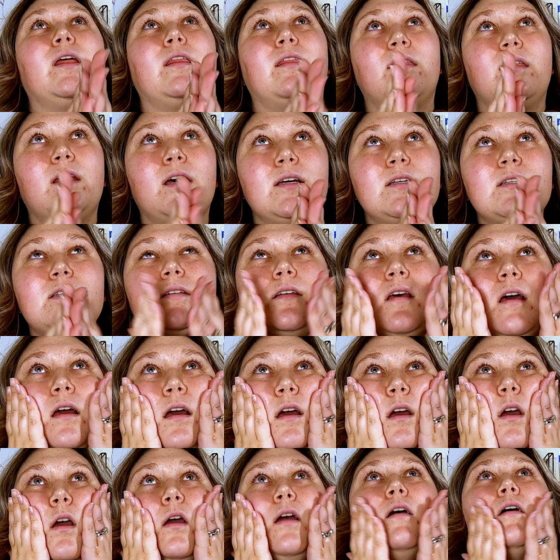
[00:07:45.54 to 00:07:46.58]
like this,
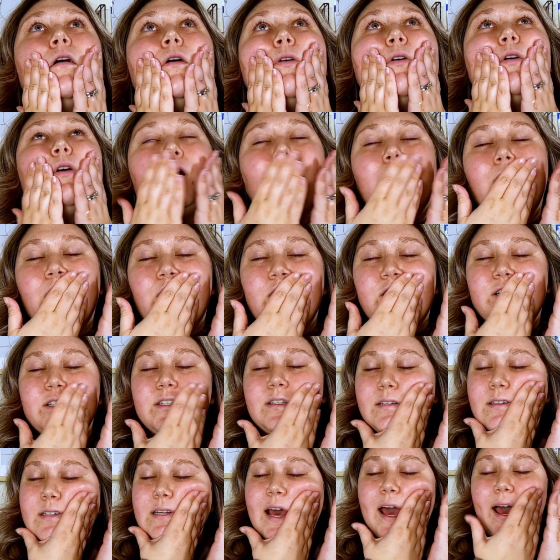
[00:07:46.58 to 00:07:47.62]
and
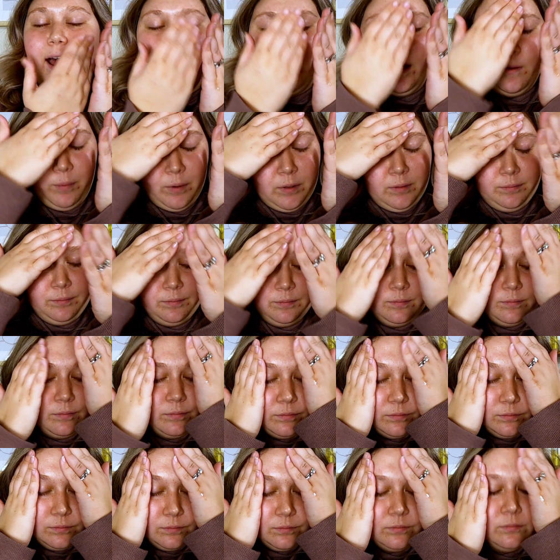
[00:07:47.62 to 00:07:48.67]
just dab
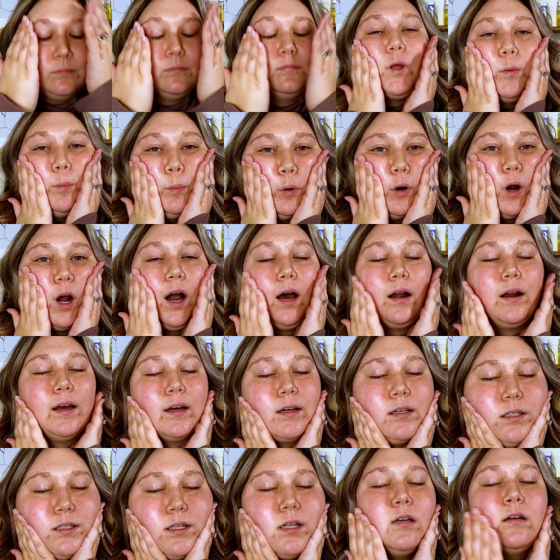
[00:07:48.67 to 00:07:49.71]
the
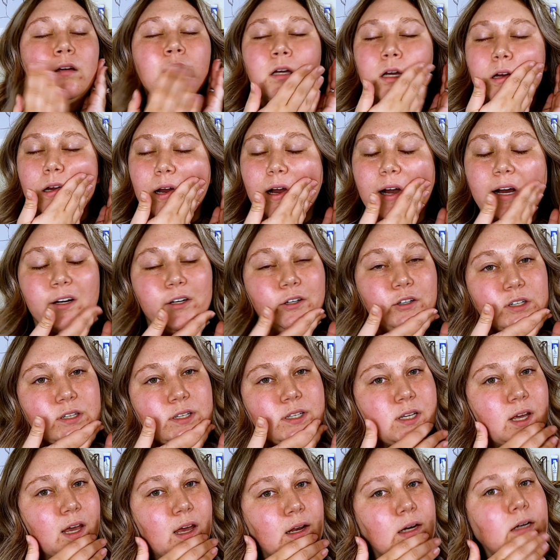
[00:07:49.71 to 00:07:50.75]
product on your
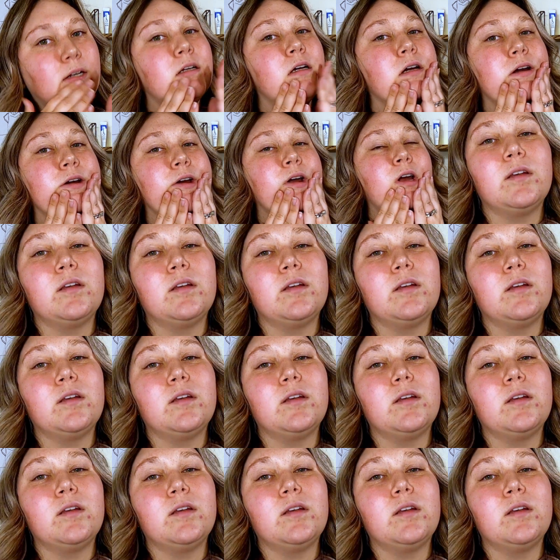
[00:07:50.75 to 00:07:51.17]
skin.